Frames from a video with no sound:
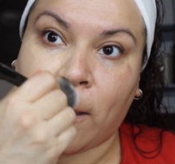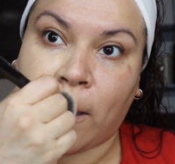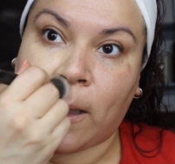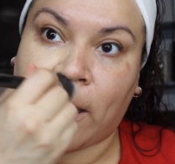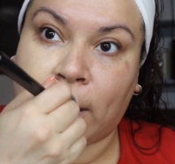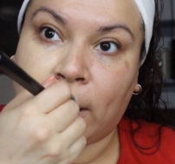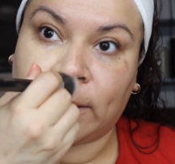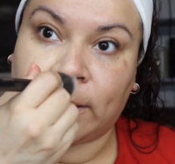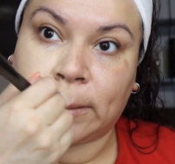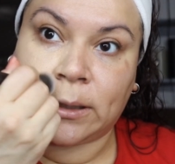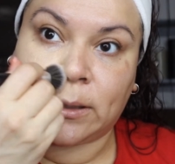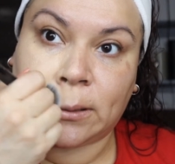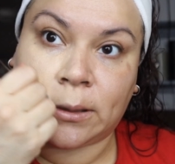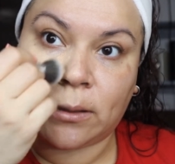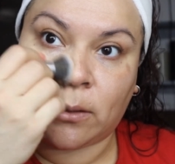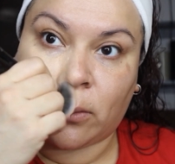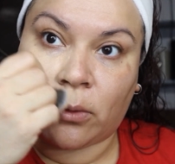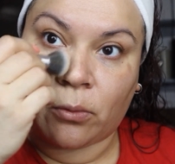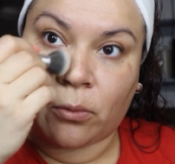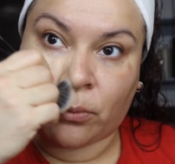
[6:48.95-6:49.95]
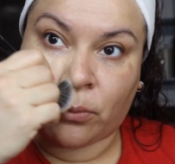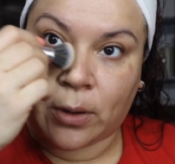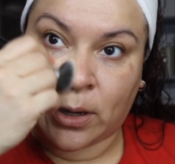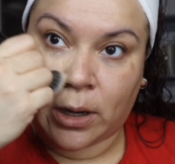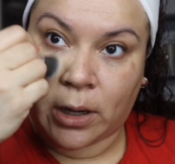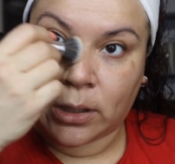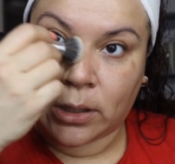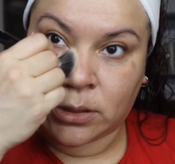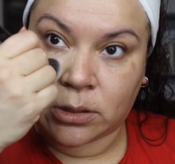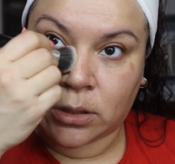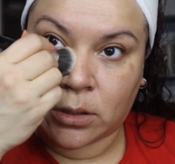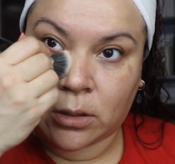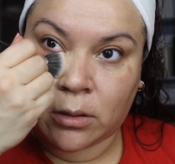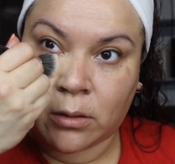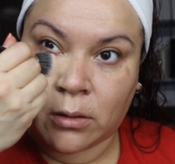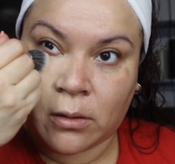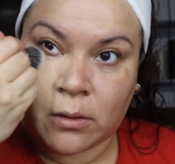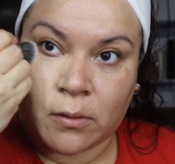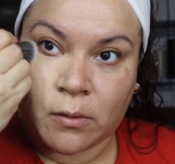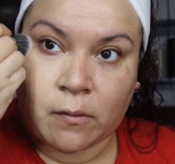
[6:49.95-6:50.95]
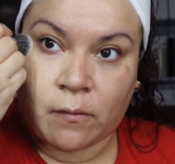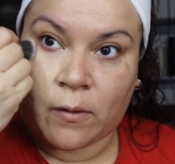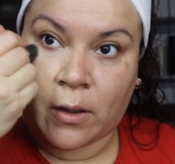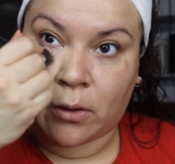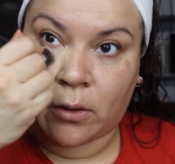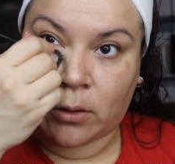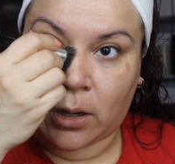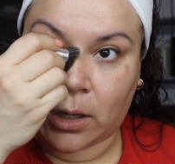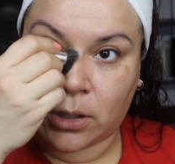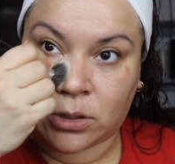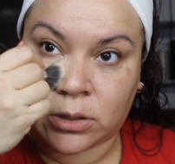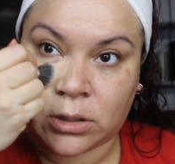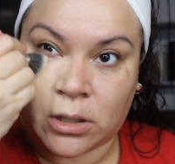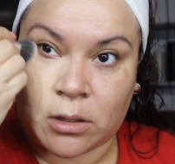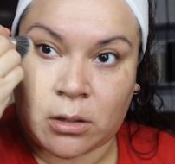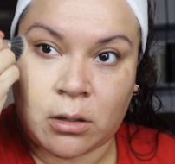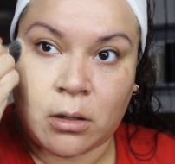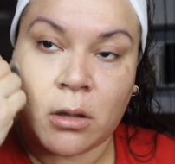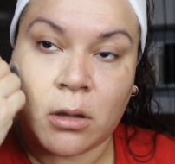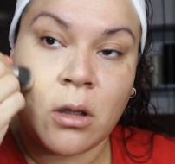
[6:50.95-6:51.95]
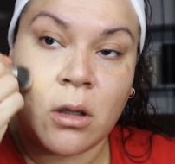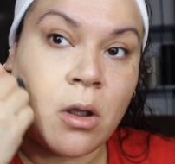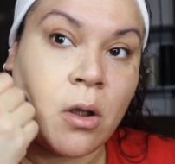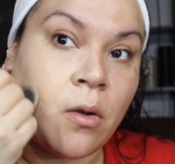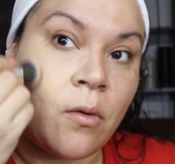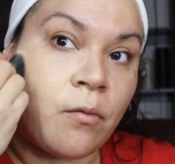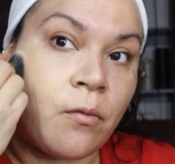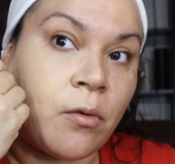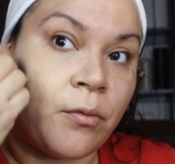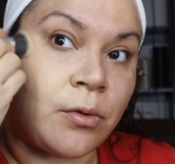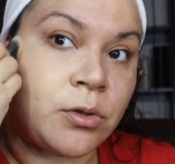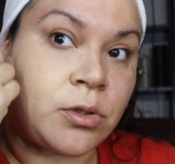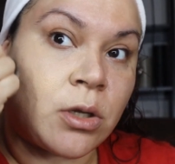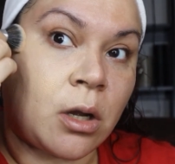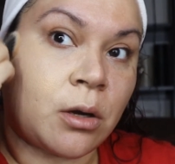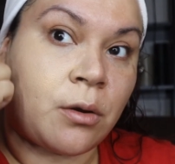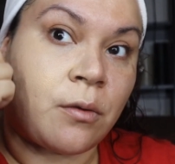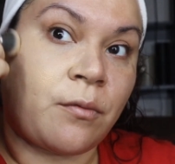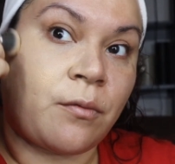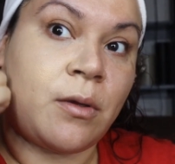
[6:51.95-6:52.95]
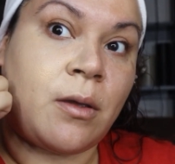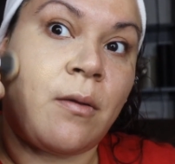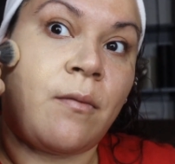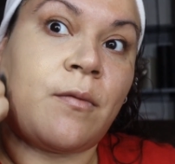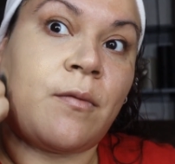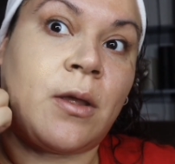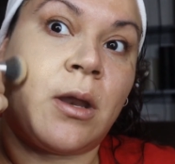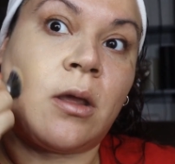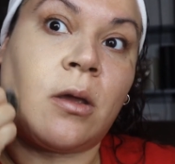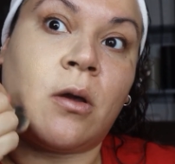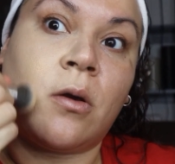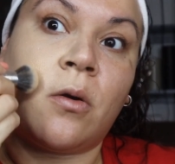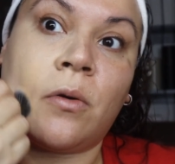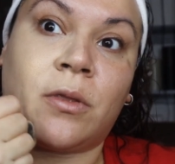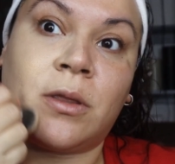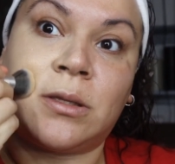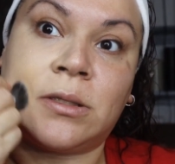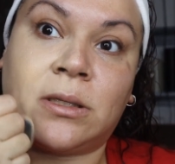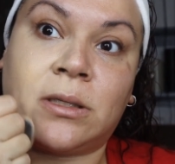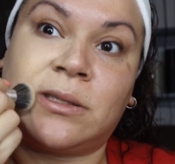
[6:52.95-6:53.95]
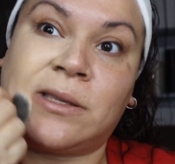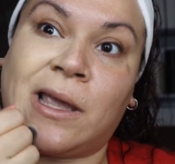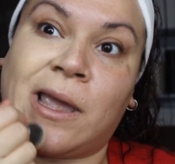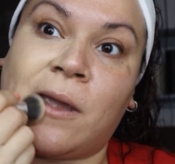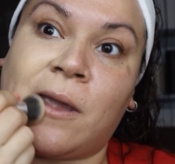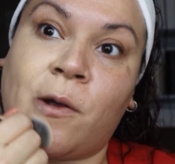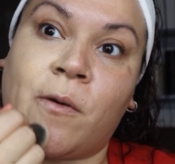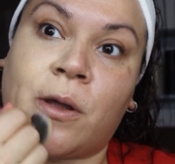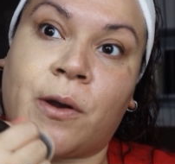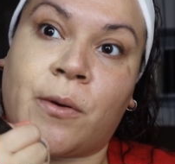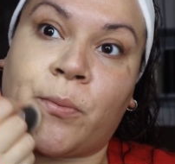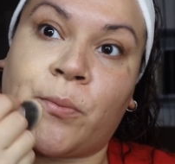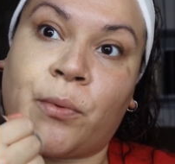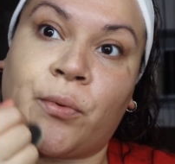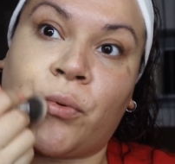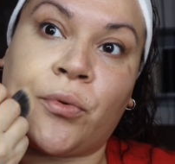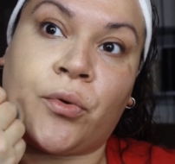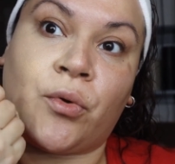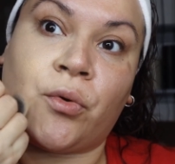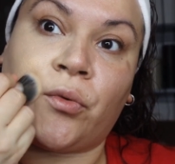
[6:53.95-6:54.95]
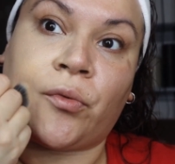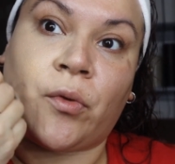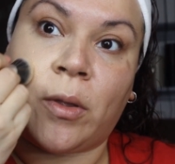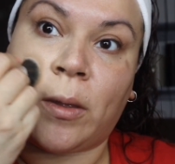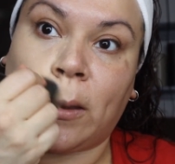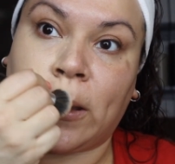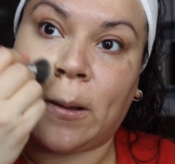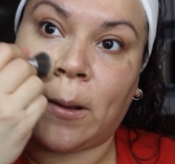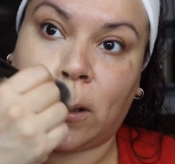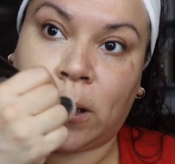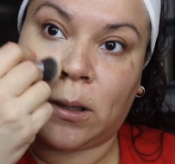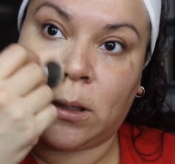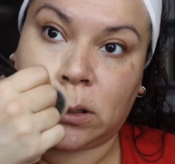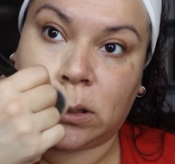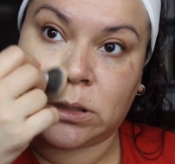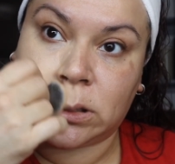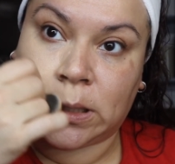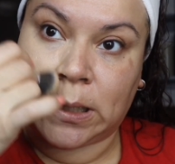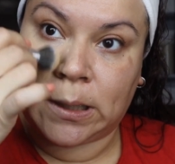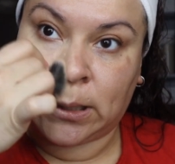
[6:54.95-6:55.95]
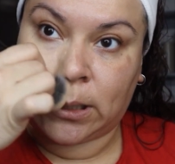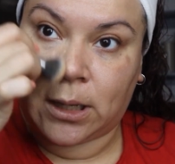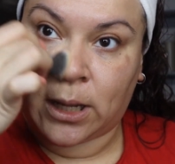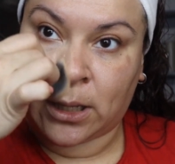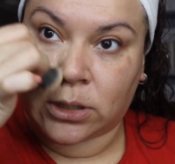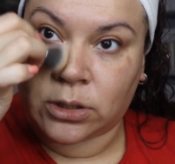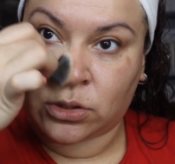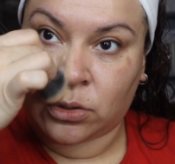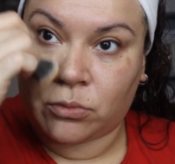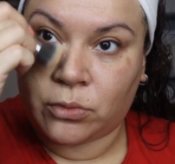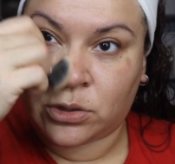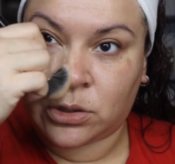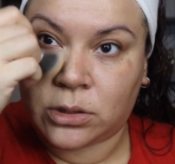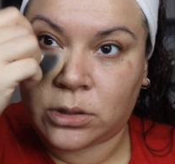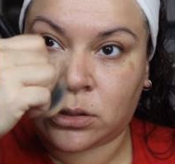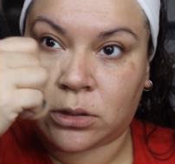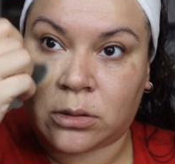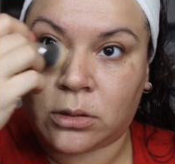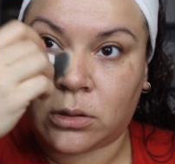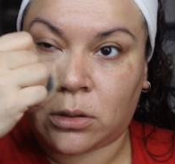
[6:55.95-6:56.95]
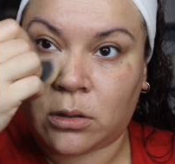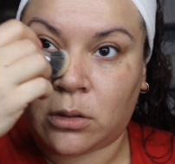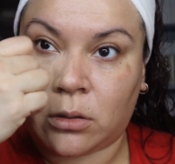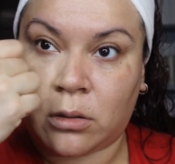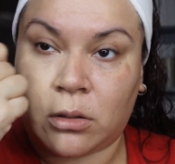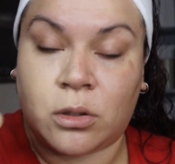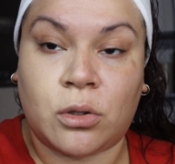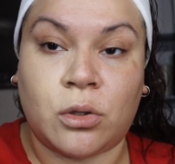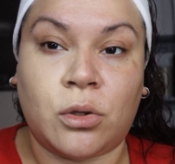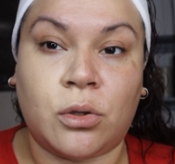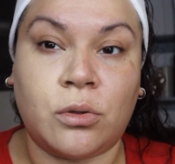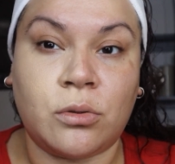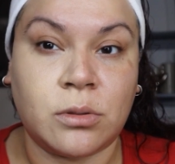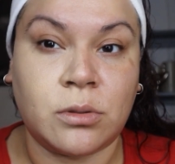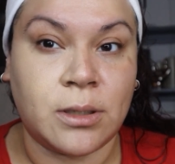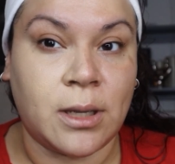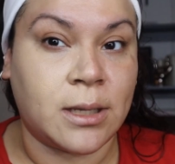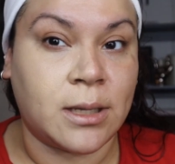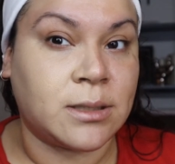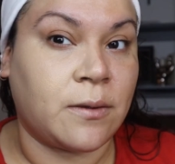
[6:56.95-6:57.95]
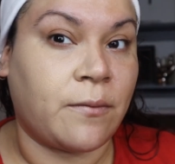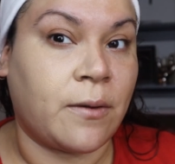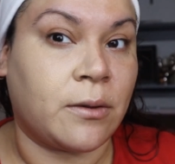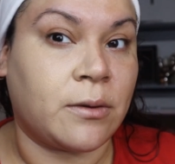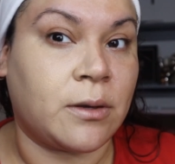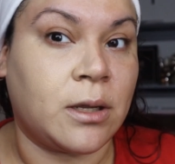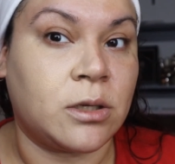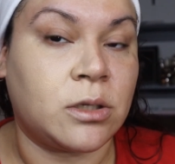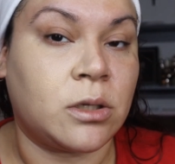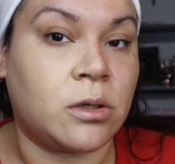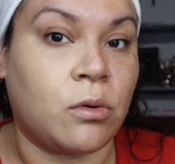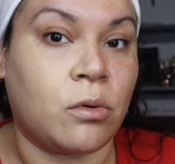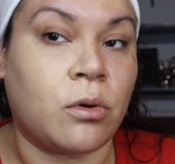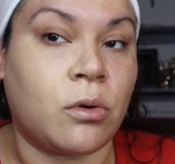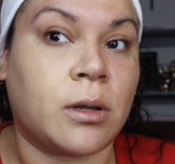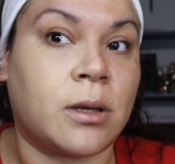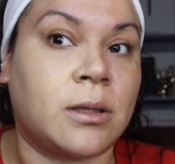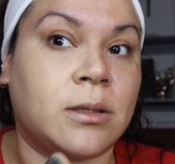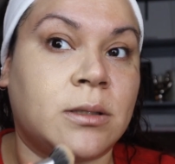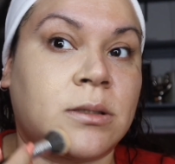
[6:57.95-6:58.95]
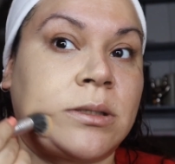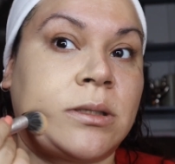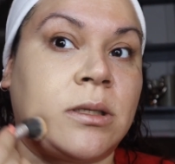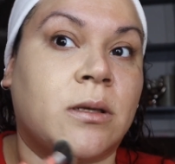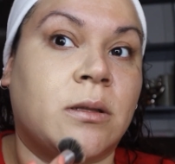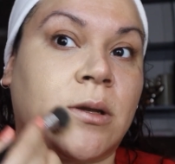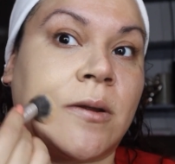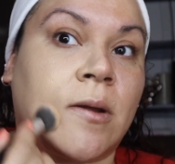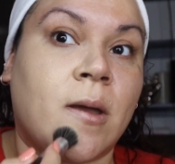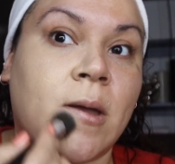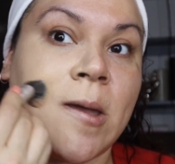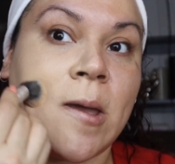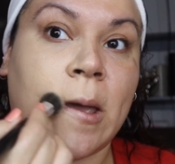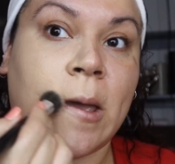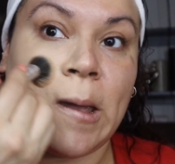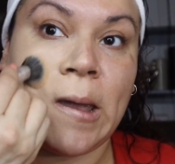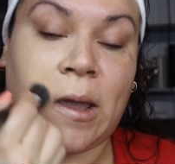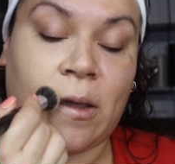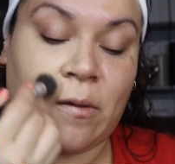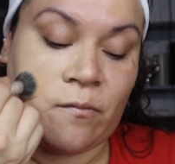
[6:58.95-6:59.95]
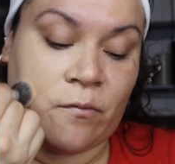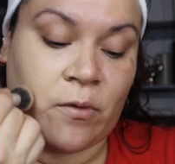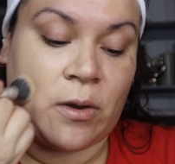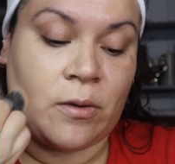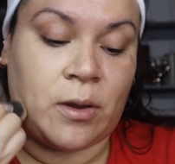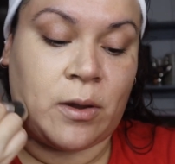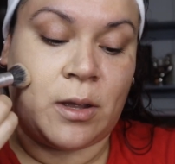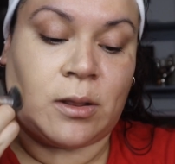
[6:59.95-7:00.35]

And this is a great foundation for photography, video. This is a waterproof skin enhancer, which is used as a foundation or concealer. A very